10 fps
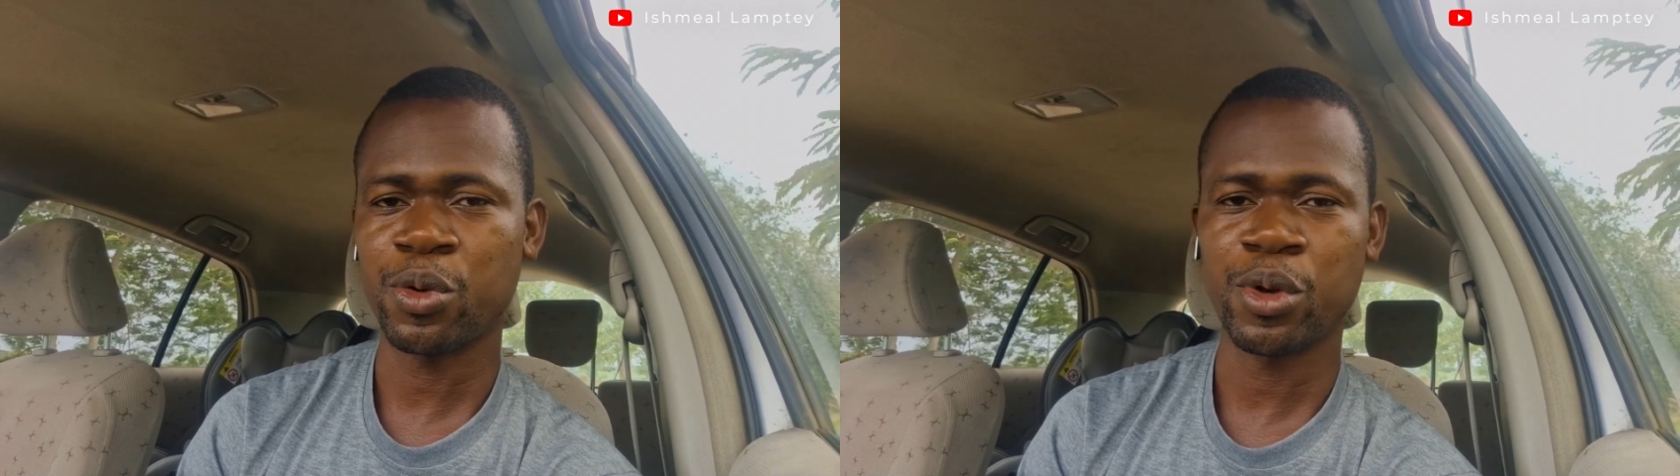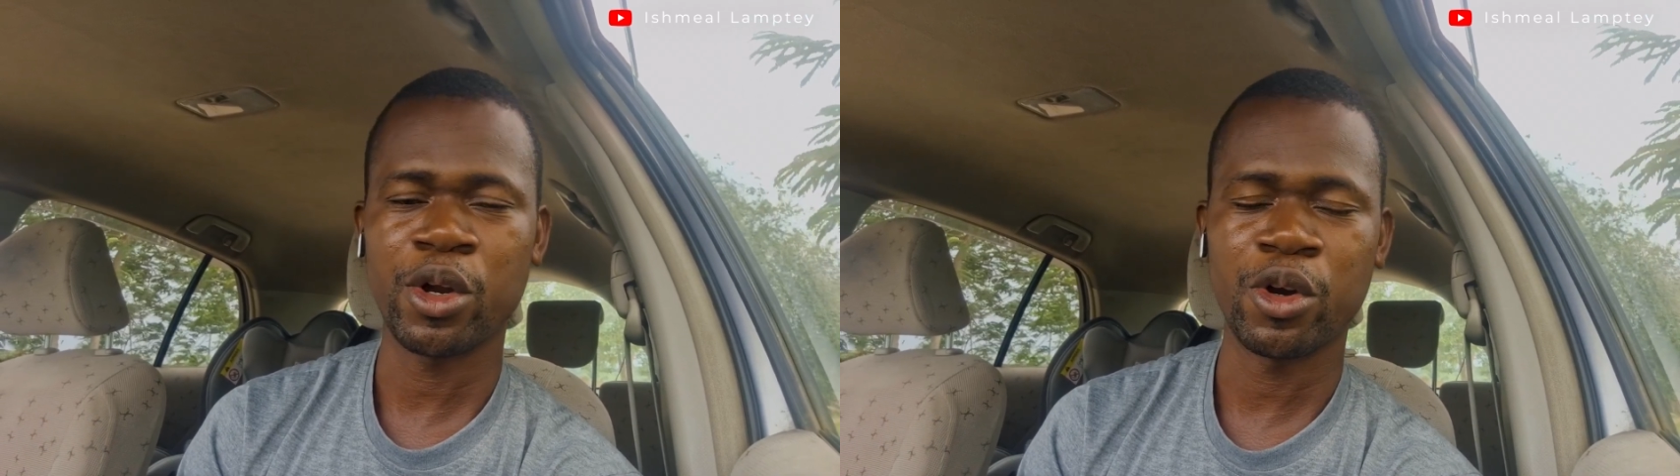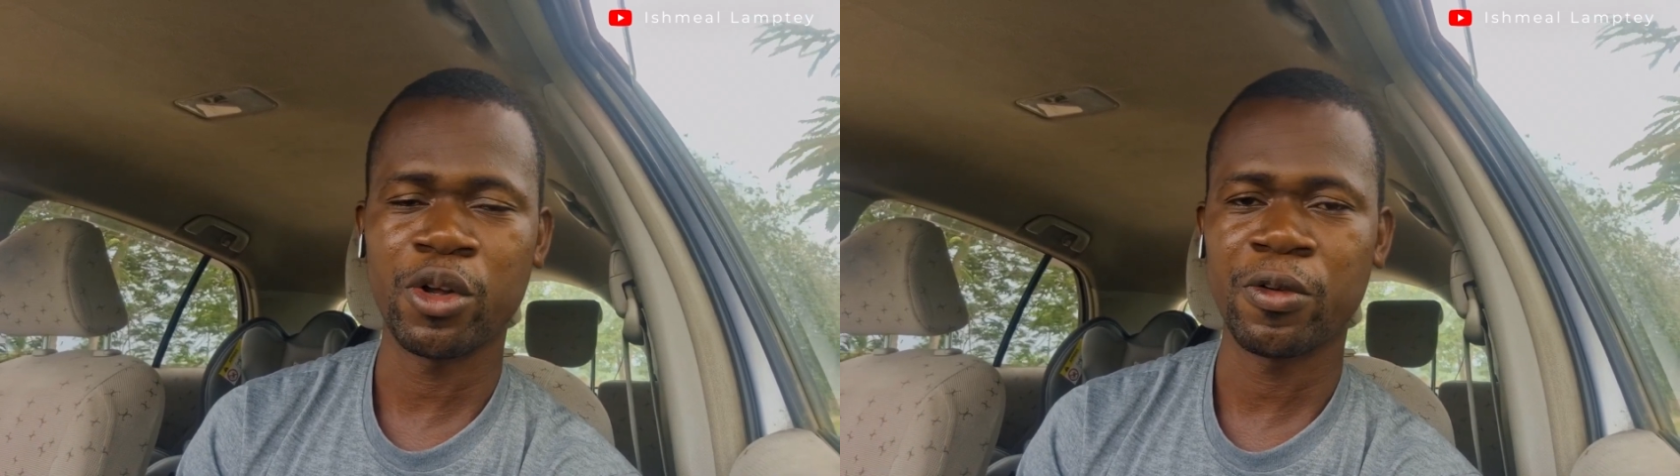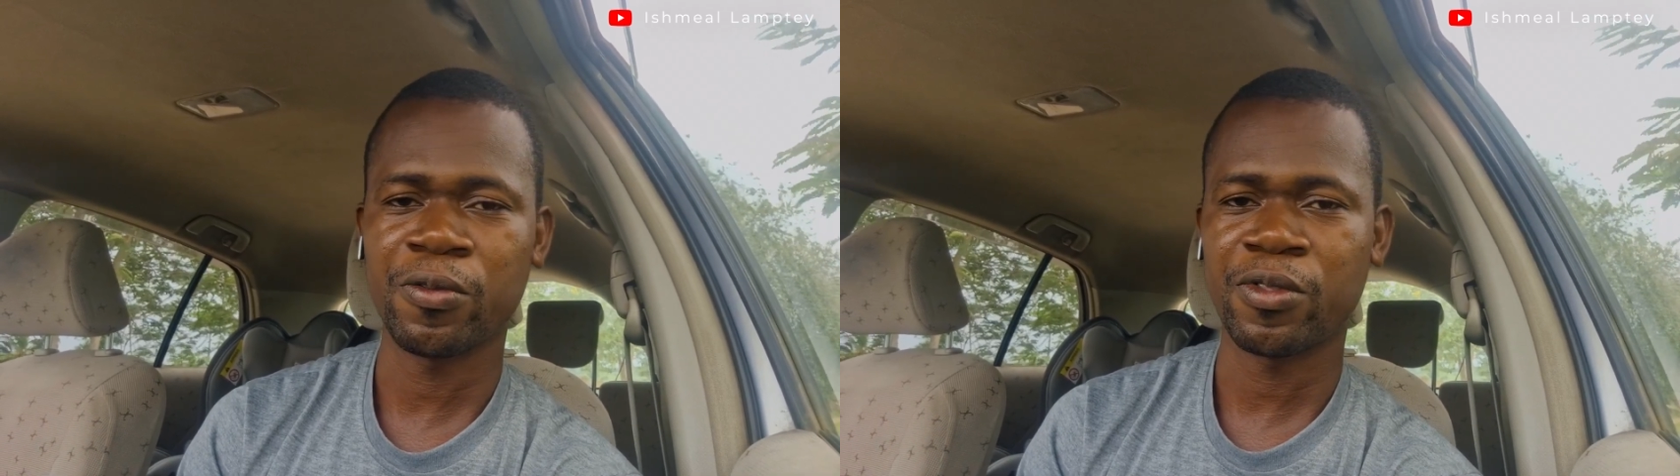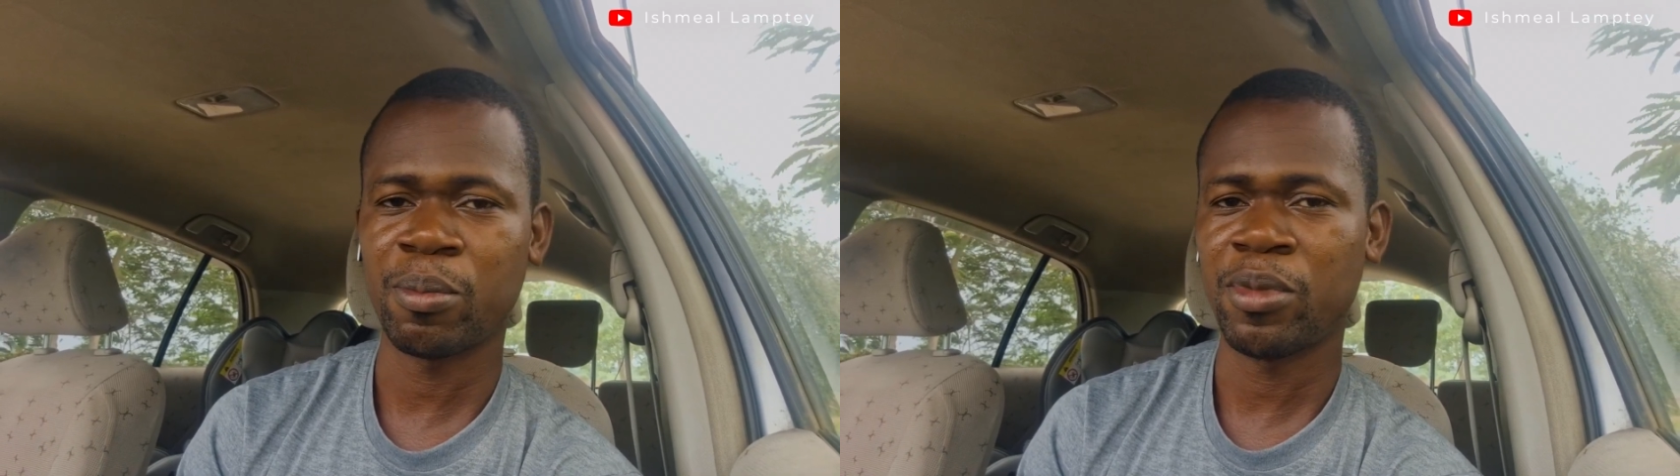record
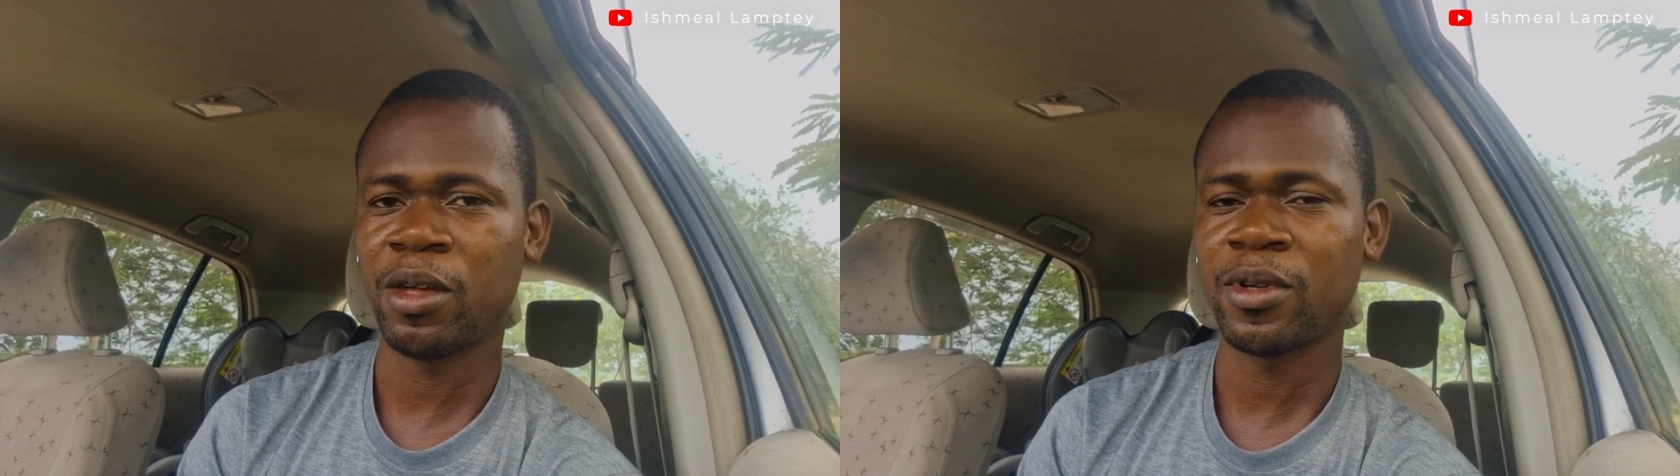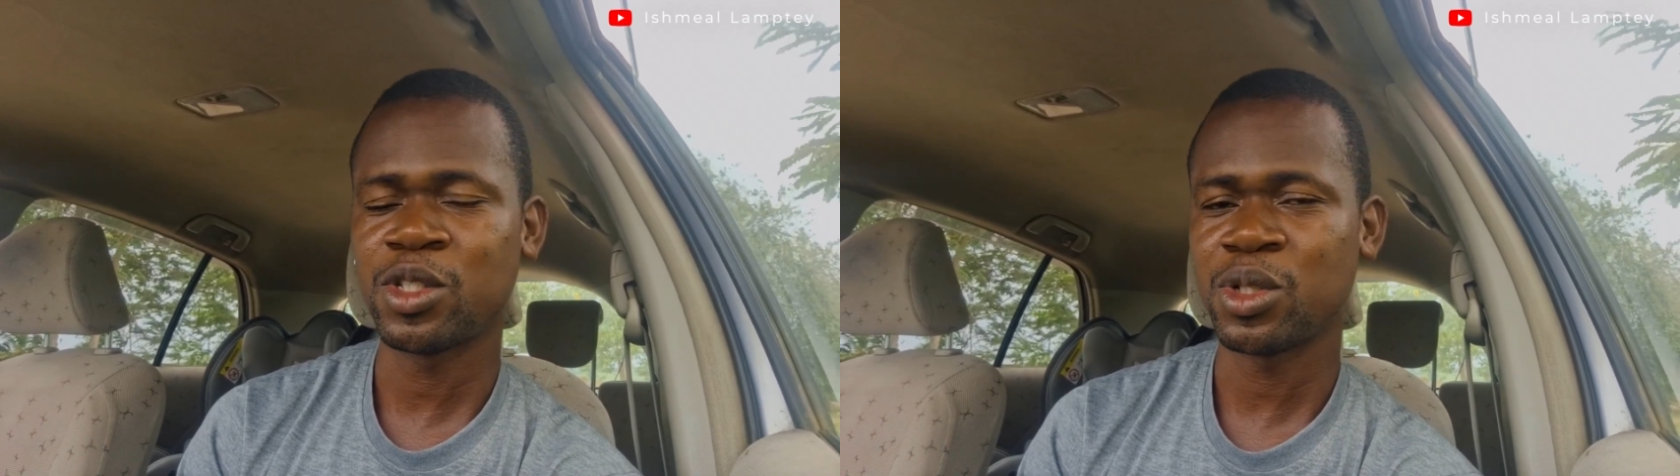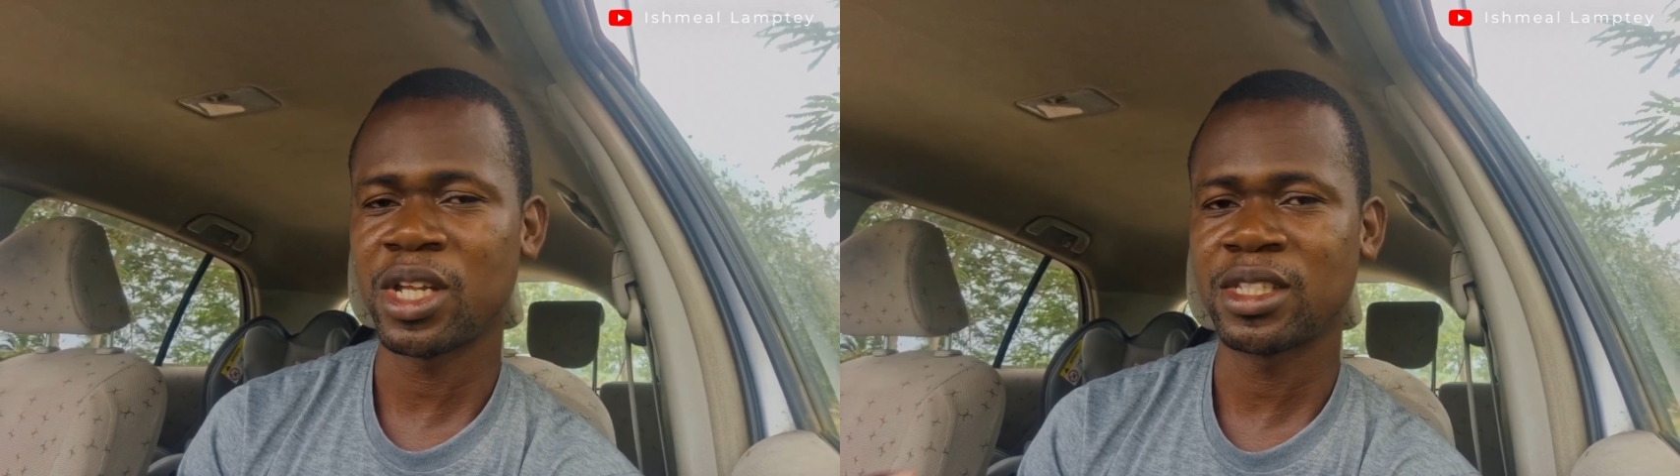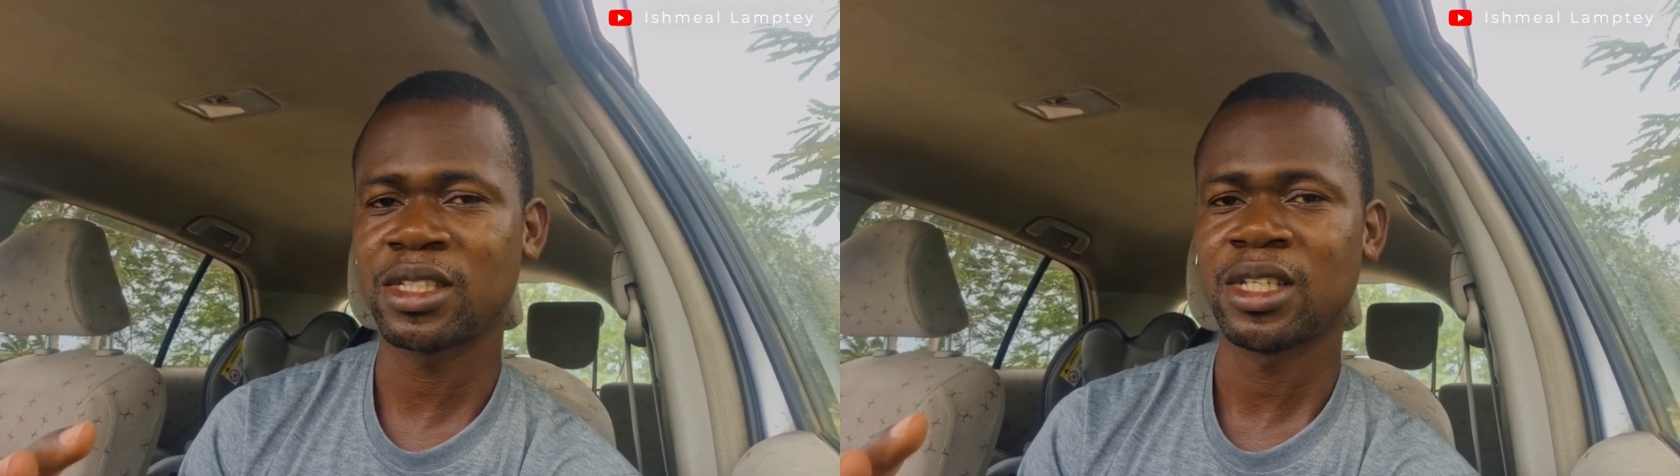of the payment so that